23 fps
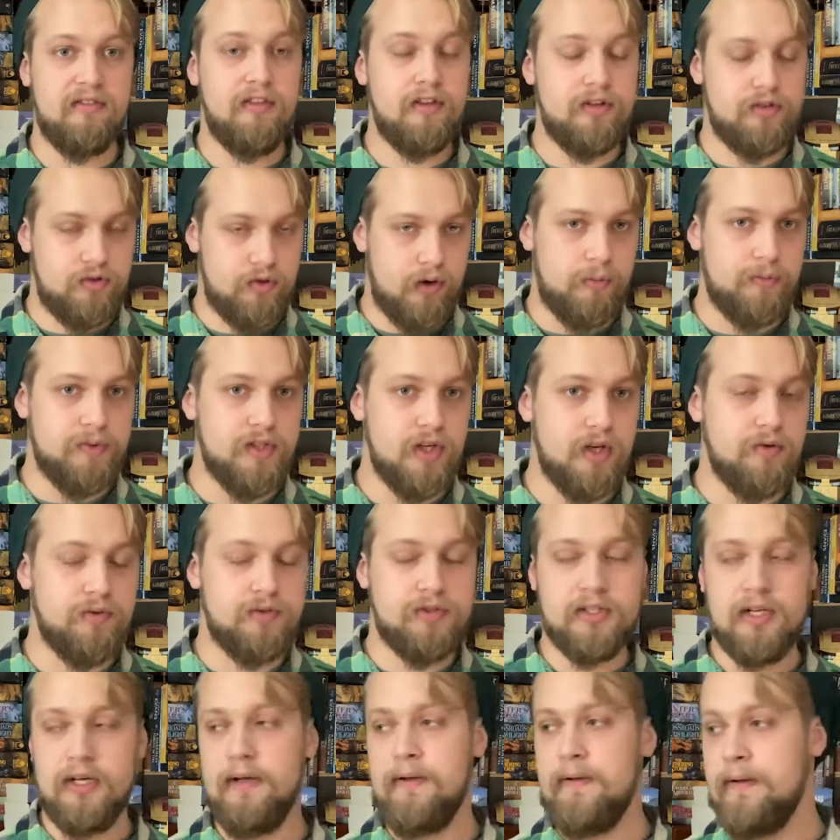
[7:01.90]
the tropes
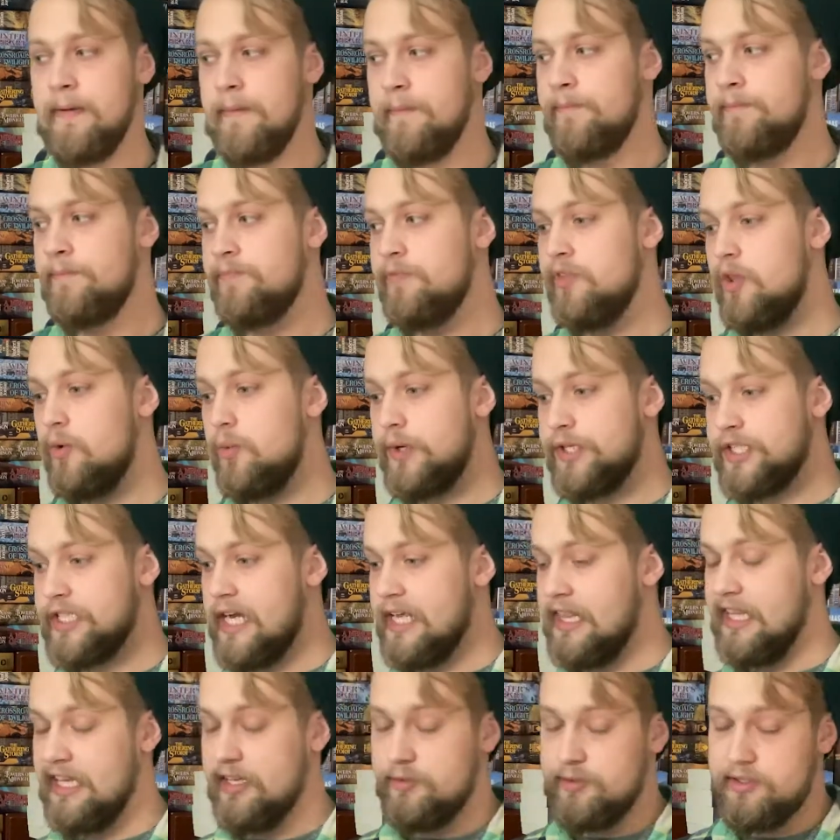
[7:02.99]
used, which I
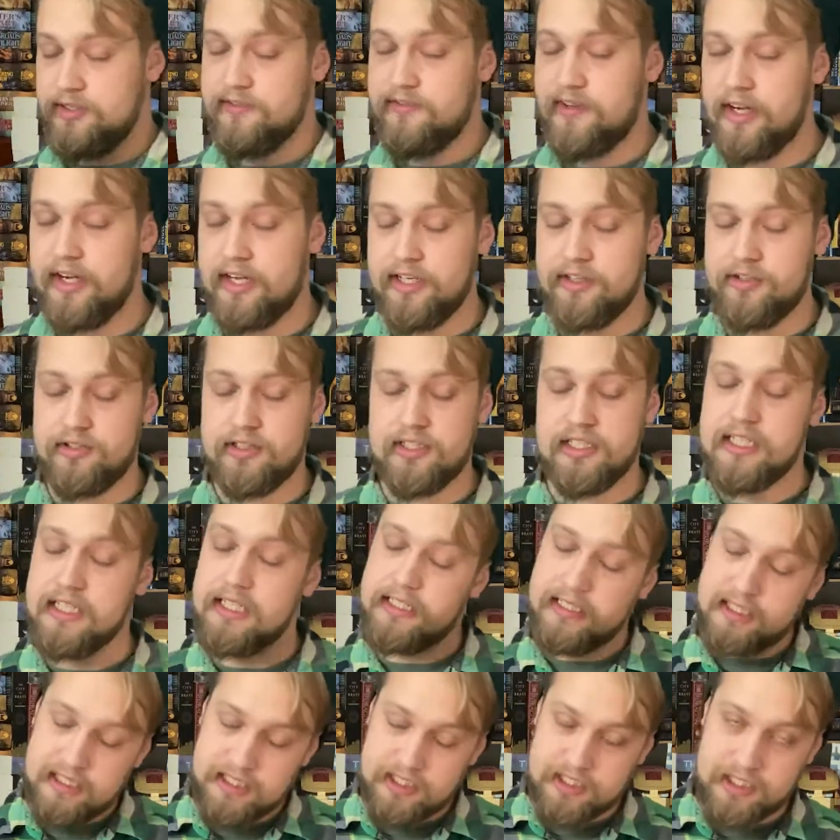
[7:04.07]
think was very interesting
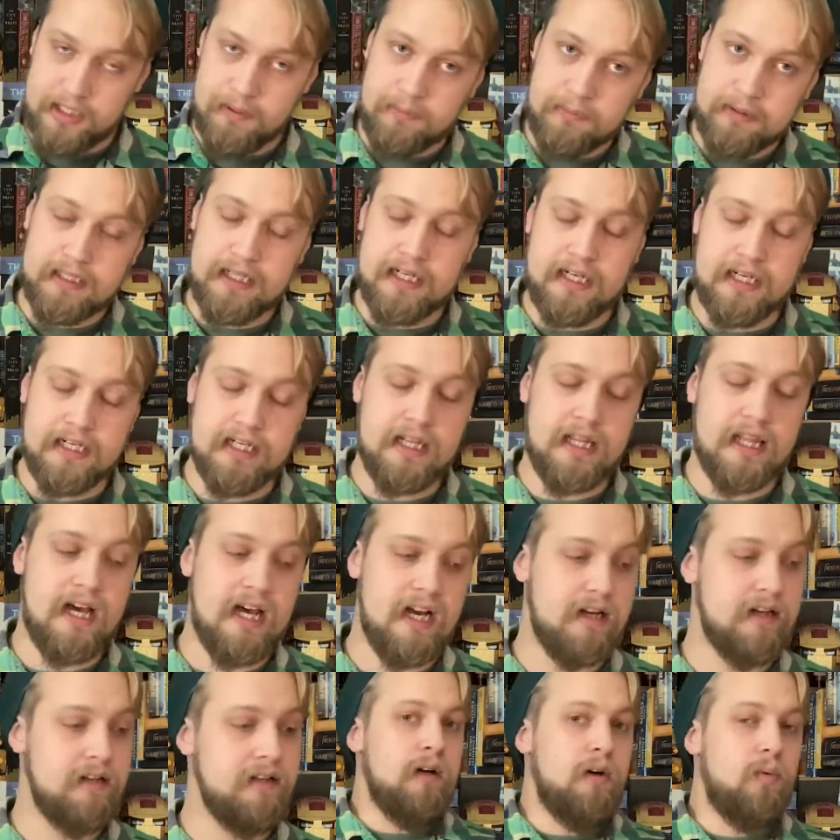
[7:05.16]
that she played into that.
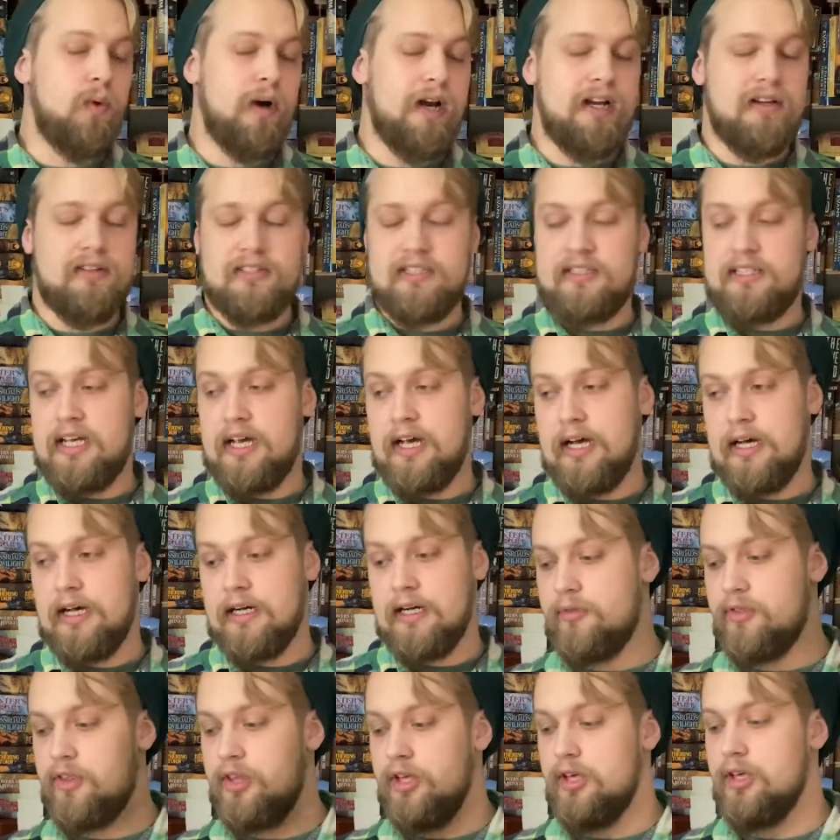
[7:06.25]
What else?
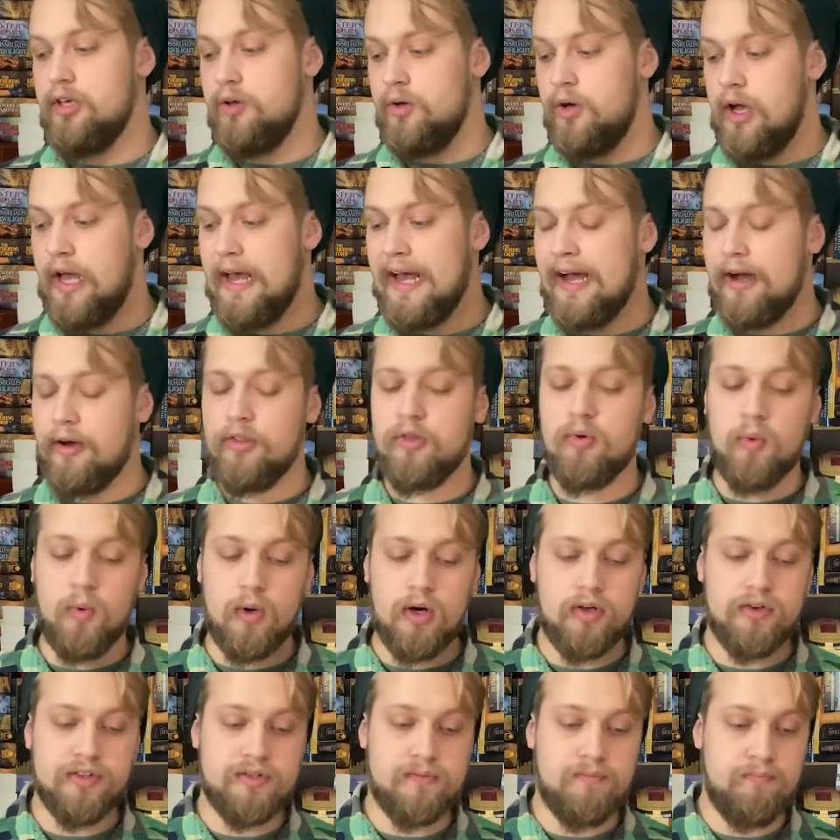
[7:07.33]
How the
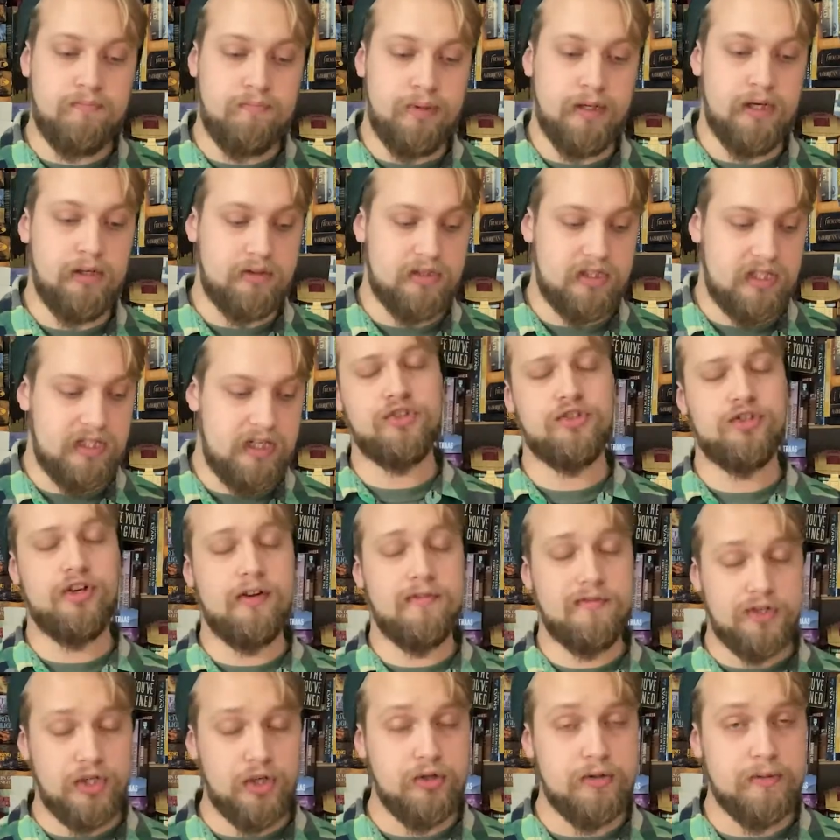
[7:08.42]
world is built. So you
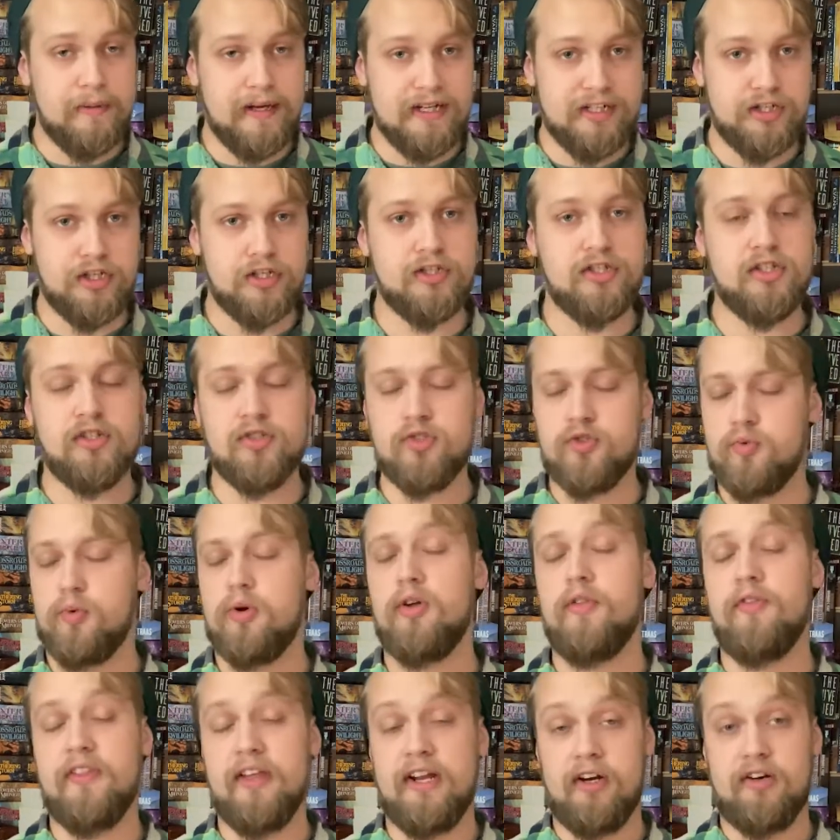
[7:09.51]
have 2 dimensions in this
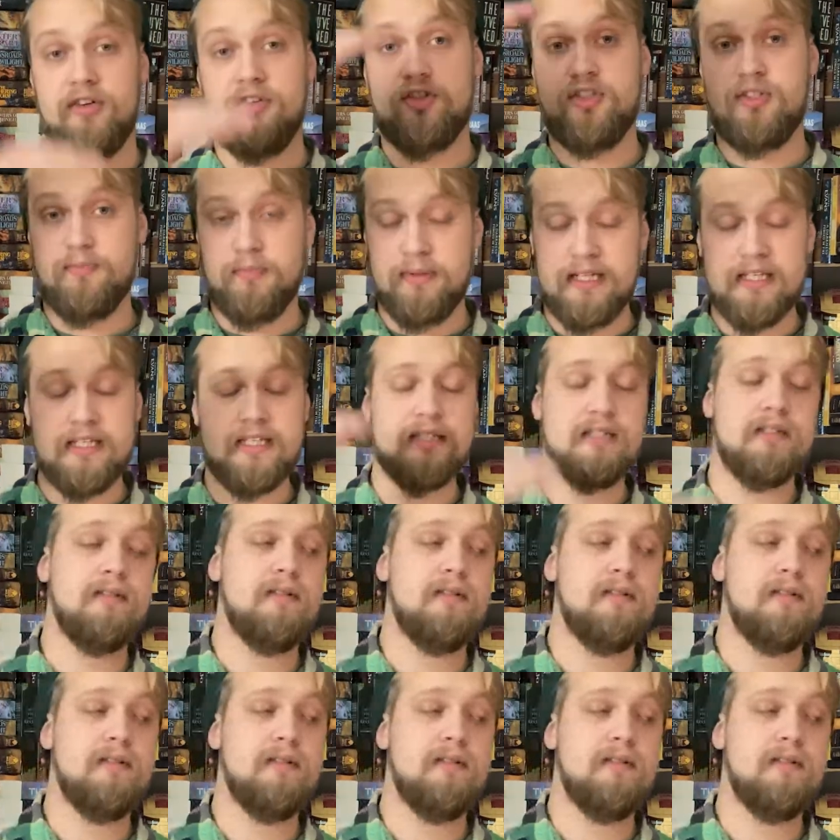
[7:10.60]
world that are split